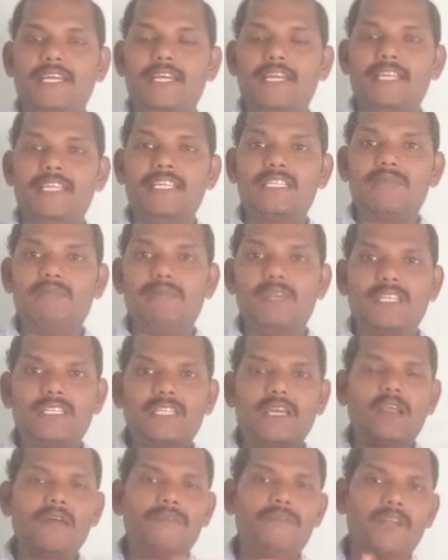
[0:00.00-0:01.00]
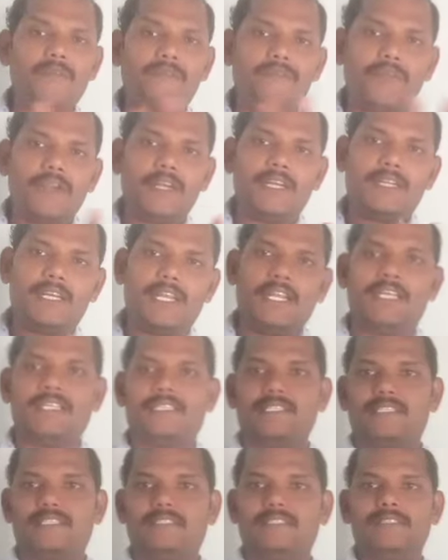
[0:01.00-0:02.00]
It is mixture of different
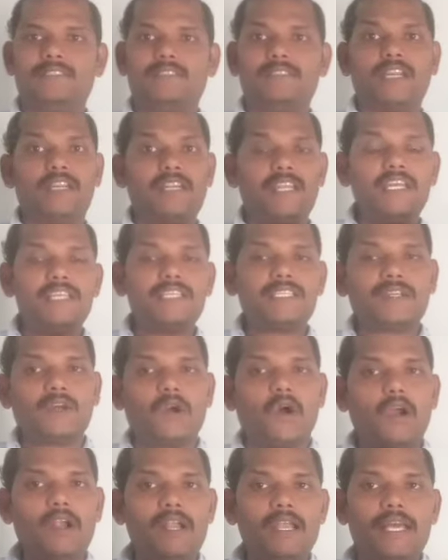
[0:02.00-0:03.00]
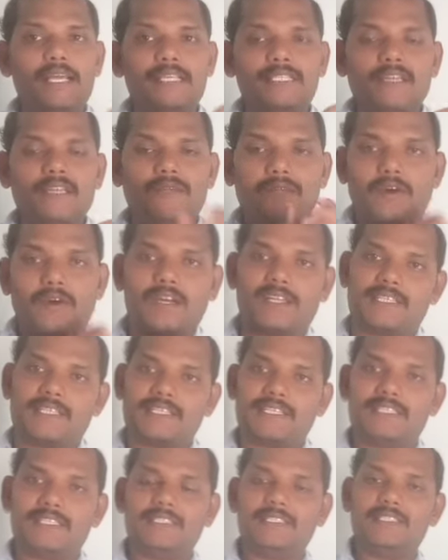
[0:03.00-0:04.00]
trees, that is called as the
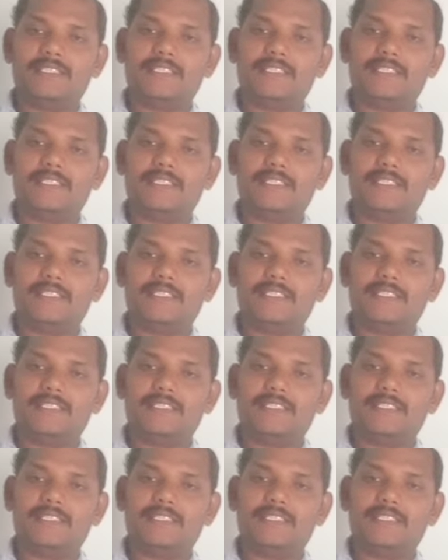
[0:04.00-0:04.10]
forest.